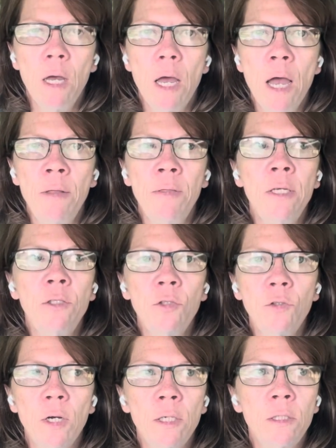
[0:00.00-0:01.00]
And these
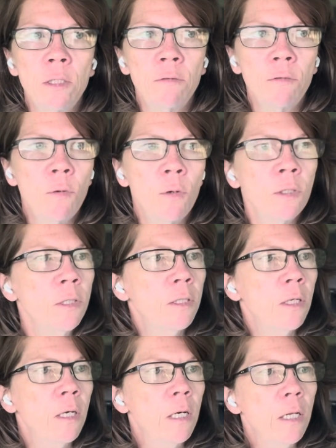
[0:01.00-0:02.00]
trusts, of course,
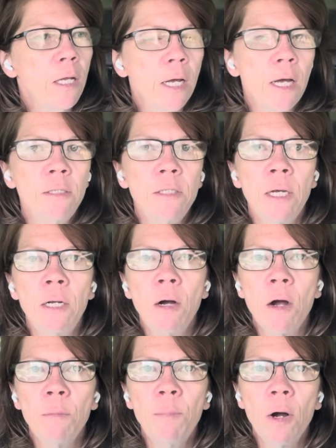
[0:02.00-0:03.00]
like I said,
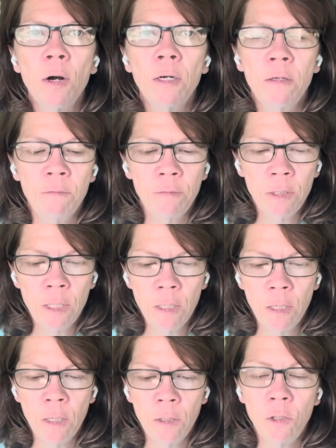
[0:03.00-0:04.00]
are part of the
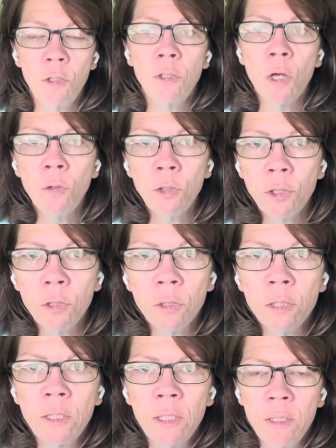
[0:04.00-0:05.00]
social
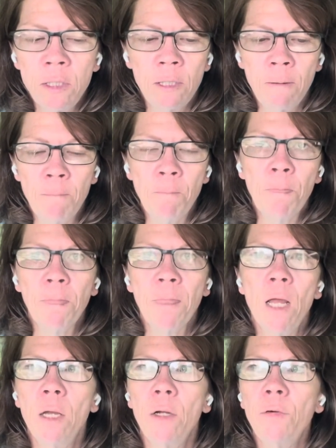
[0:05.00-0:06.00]
system
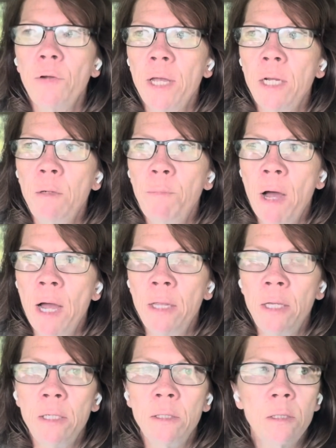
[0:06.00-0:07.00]
created by
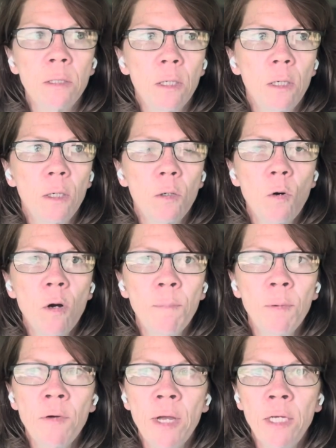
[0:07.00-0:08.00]
these
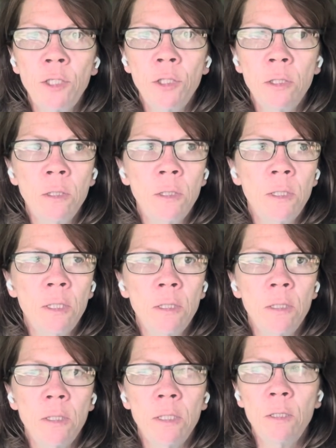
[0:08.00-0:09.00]
corporations,
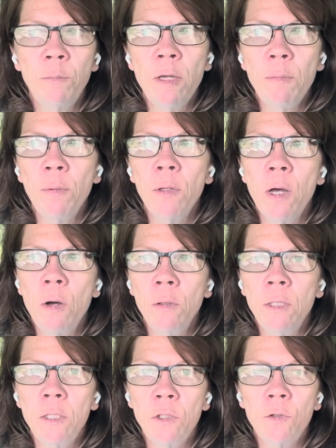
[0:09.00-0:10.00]
these people that own
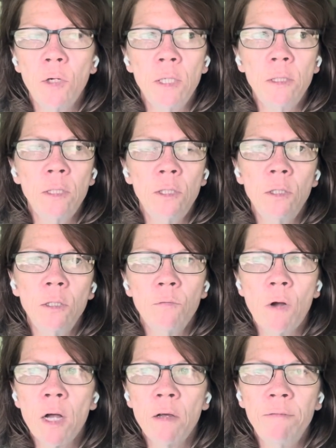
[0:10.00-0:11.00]
these trusts, such as
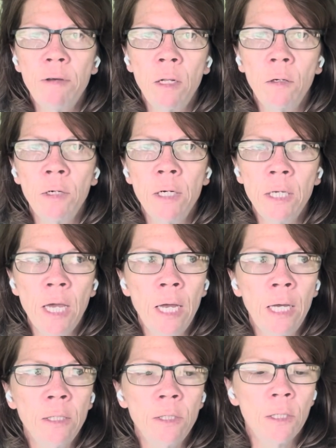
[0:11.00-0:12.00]
Rockefeller and
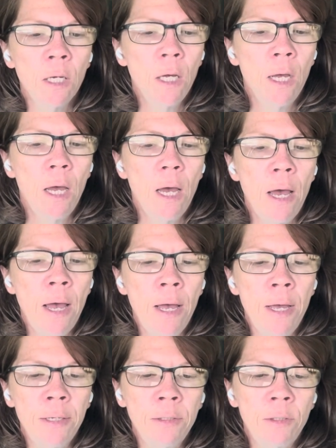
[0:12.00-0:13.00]
Gates.
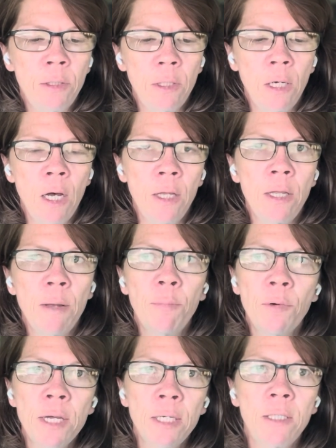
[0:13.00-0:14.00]
And they
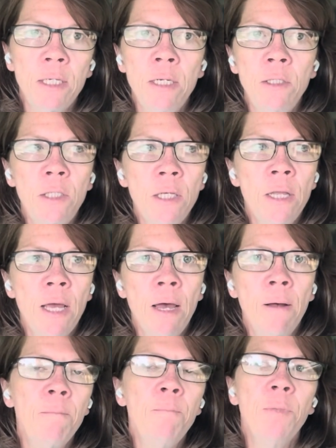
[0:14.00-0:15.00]
bring us into
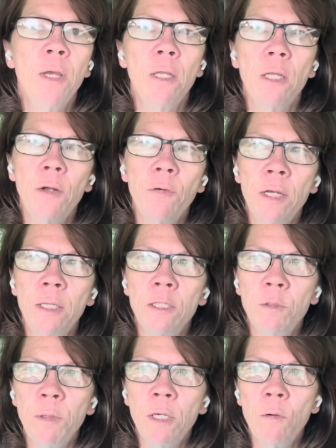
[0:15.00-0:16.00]
them. They create
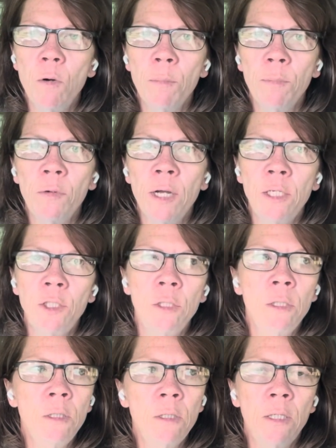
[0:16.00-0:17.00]
these big
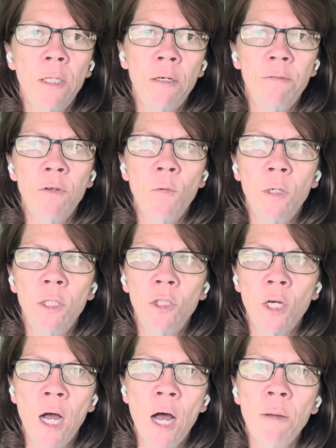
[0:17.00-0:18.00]
corporations, and then if you want a
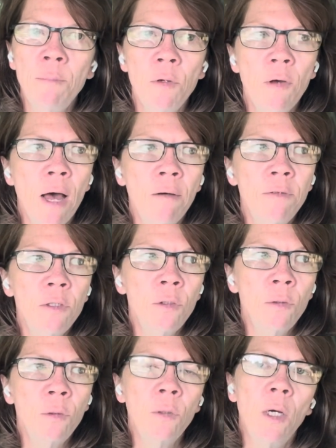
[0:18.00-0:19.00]
job, you have
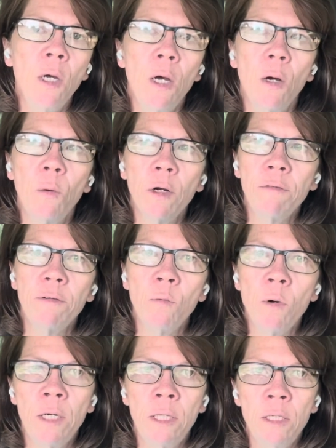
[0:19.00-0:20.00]
to work for
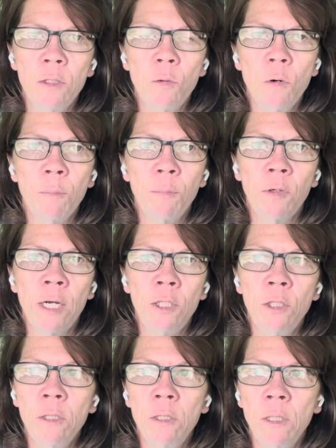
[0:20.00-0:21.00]
one of these
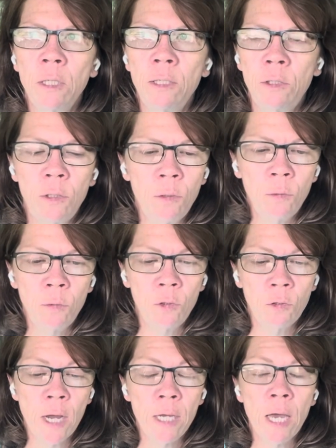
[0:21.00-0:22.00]
corporations unless you
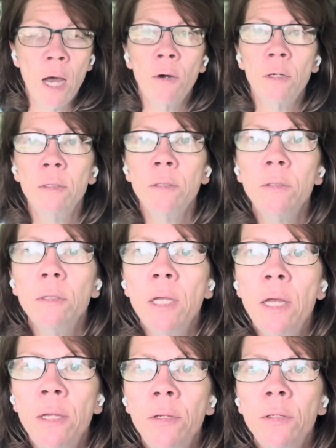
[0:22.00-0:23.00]
strike out
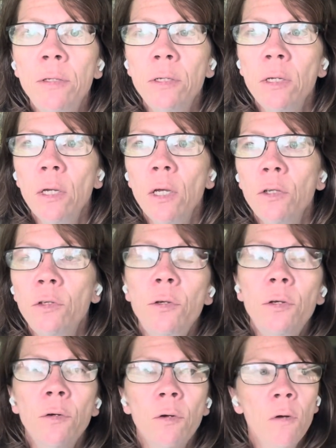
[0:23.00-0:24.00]
and do
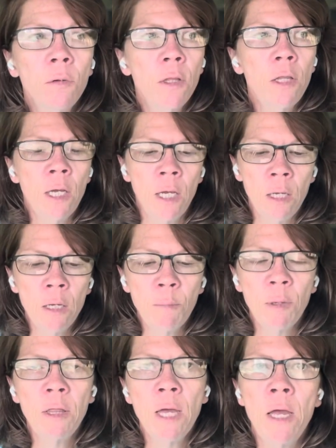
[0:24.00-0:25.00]
your own thing.
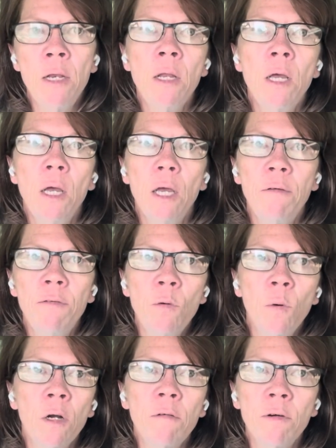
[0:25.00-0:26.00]
But then if you
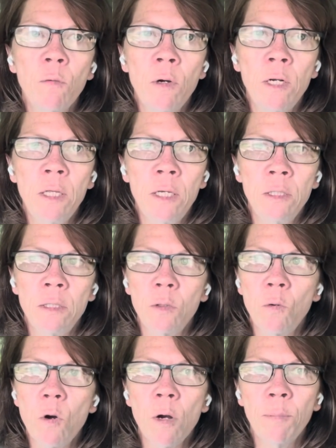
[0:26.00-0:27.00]
work for one of these
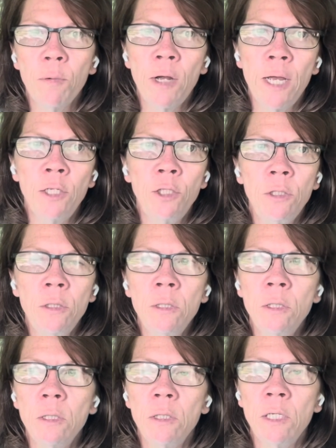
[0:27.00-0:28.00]

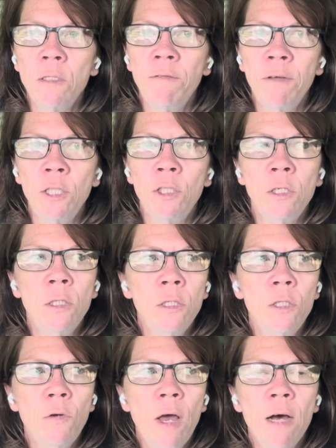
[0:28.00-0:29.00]
corporations, these
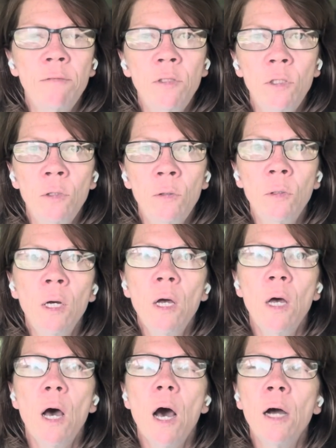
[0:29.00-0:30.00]
fictions, you have to
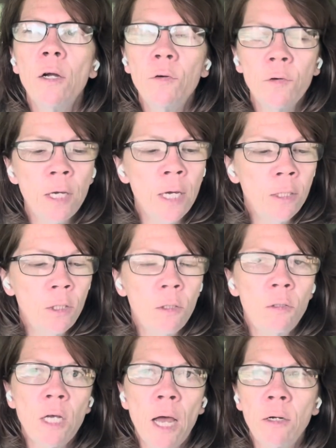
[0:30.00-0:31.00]
agree to
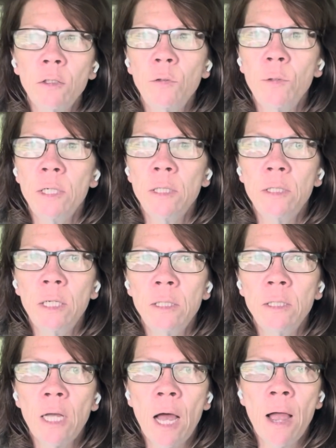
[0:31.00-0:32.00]
Title
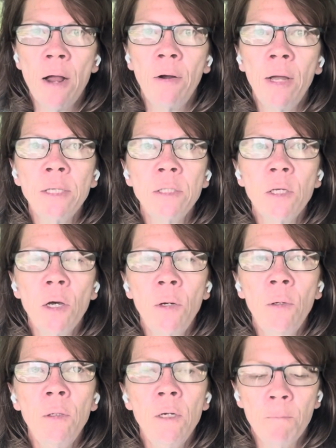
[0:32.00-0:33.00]
26, the IRS
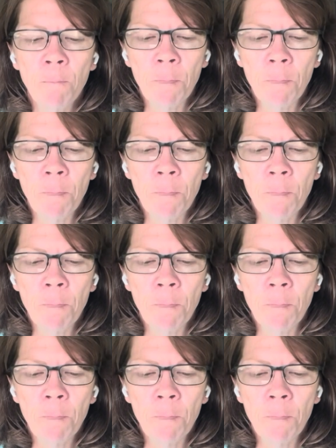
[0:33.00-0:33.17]
code.